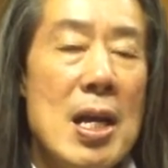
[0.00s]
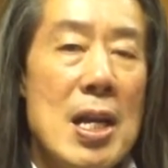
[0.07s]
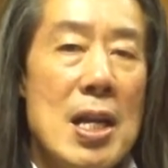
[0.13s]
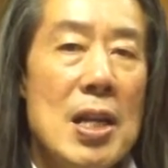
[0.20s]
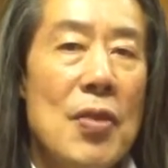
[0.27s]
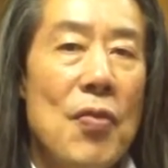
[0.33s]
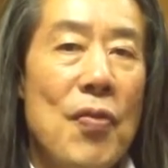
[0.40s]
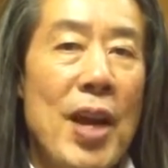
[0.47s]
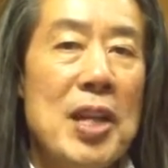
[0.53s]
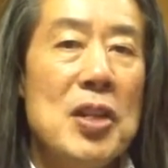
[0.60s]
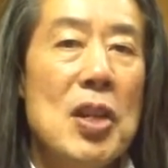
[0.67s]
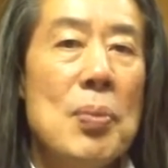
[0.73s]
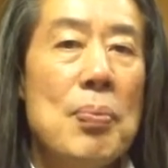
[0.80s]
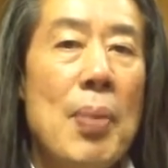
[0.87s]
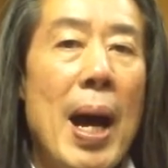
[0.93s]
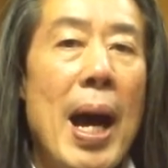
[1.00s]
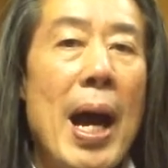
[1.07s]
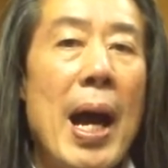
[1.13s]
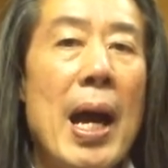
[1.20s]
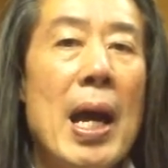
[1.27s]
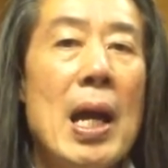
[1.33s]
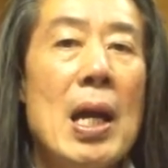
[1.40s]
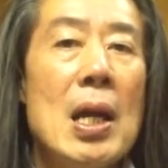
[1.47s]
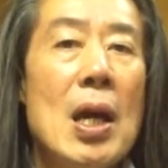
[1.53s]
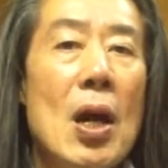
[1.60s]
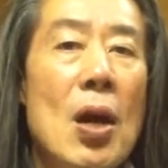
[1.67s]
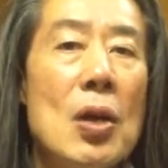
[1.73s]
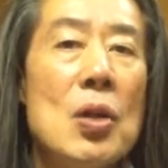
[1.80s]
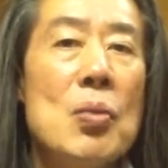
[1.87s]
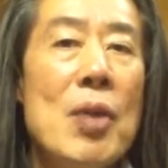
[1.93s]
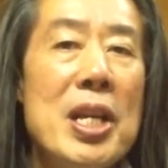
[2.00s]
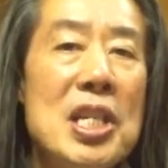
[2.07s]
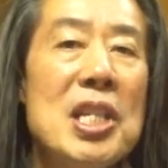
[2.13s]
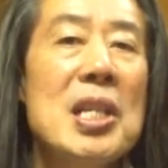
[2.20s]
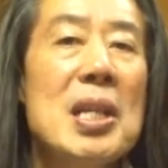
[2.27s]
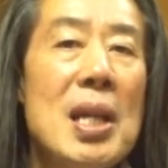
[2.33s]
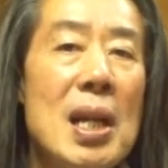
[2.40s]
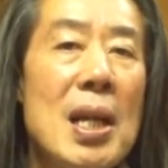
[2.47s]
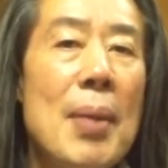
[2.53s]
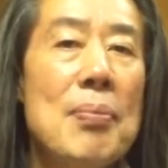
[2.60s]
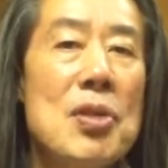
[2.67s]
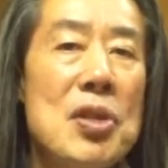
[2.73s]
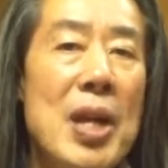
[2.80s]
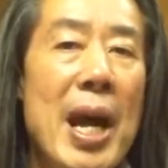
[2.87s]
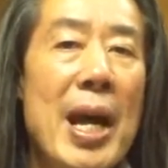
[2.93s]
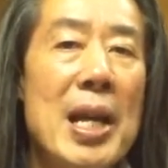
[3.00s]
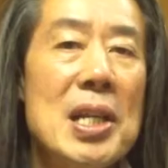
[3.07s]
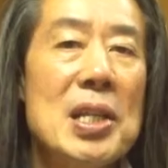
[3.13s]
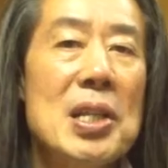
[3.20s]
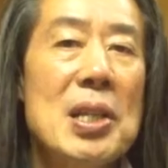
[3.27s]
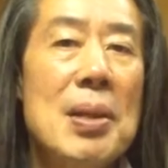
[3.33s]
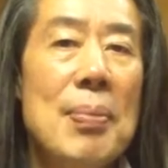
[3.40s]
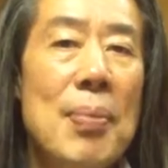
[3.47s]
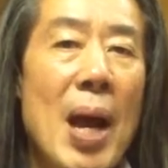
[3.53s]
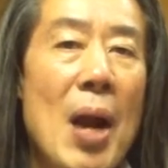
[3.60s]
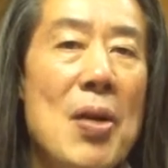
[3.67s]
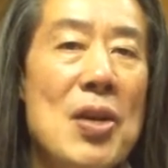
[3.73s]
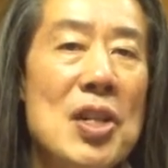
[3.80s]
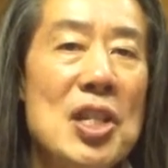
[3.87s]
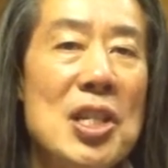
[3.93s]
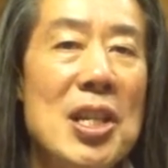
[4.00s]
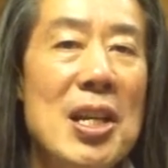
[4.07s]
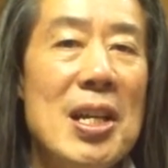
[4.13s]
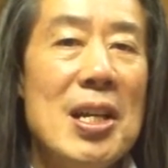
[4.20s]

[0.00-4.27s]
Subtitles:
infected by hot racing club jazz in Paris.